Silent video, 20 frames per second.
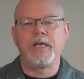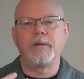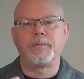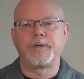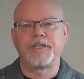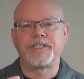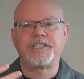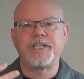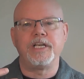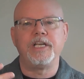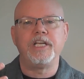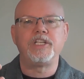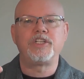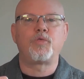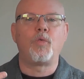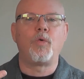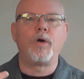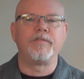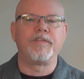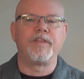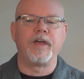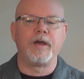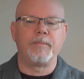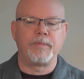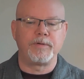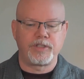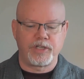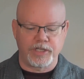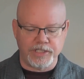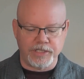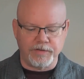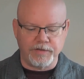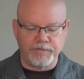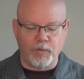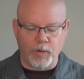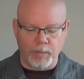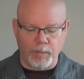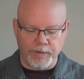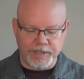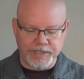able to send each one of them just a
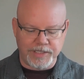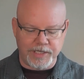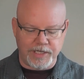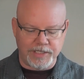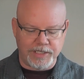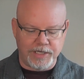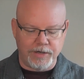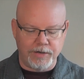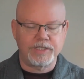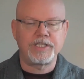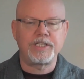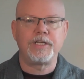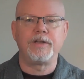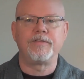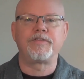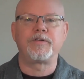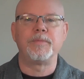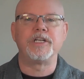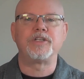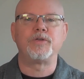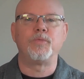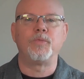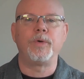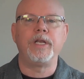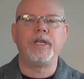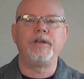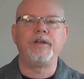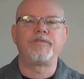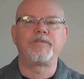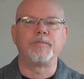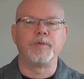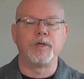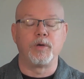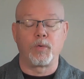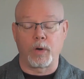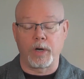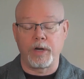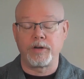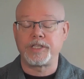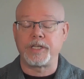form that says, here's the information we need from you,
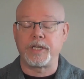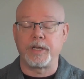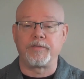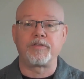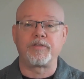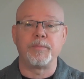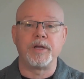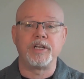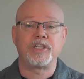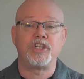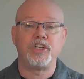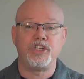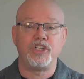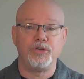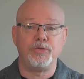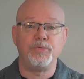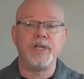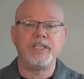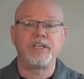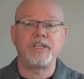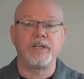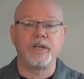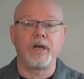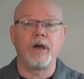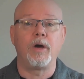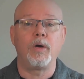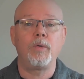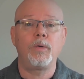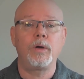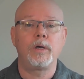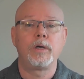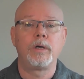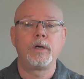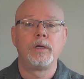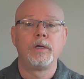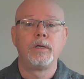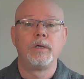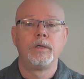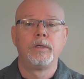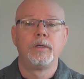or here's the information you need to know,
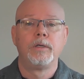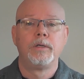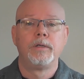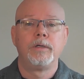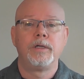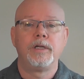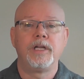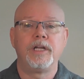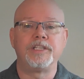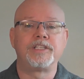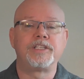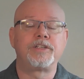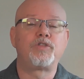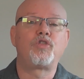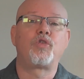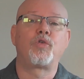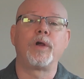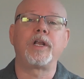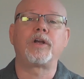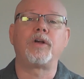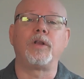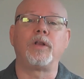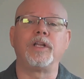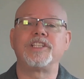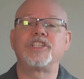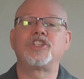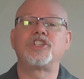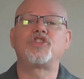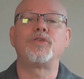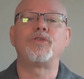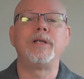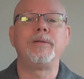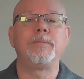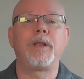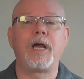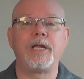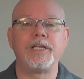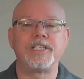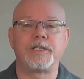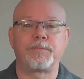is critical. It
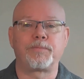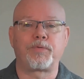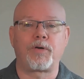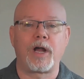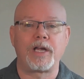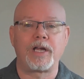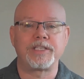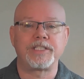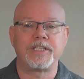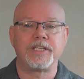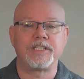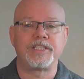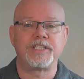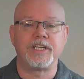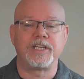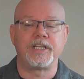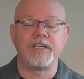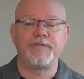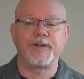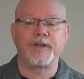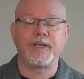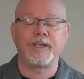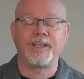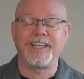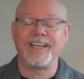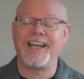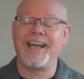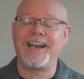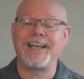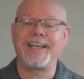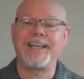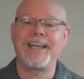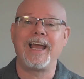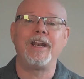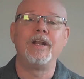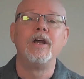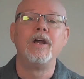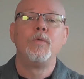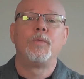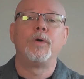streamlines the process significantly. And
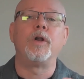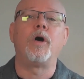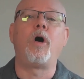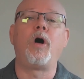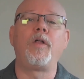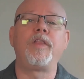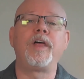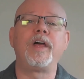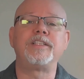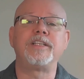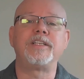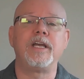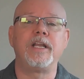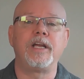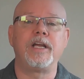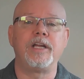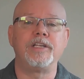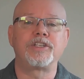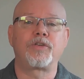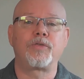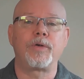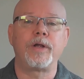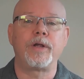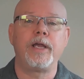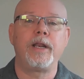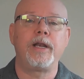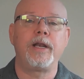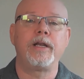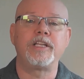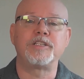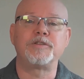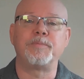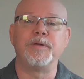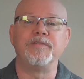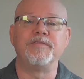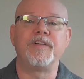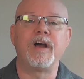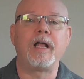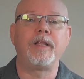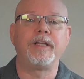again, when all that data is created, it's
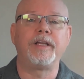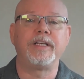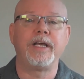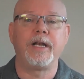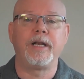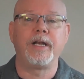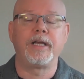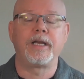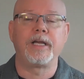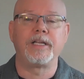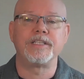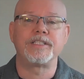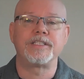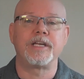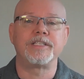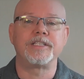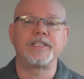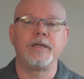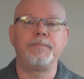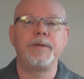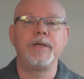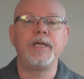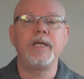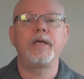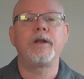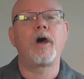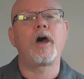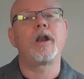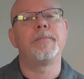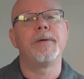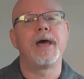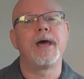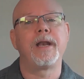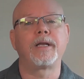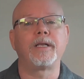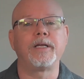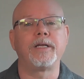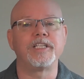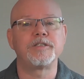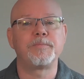been validated against SAP, it
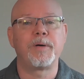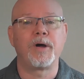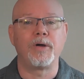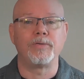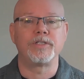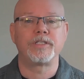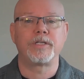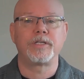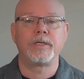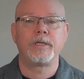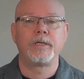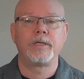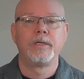automatically gets posted.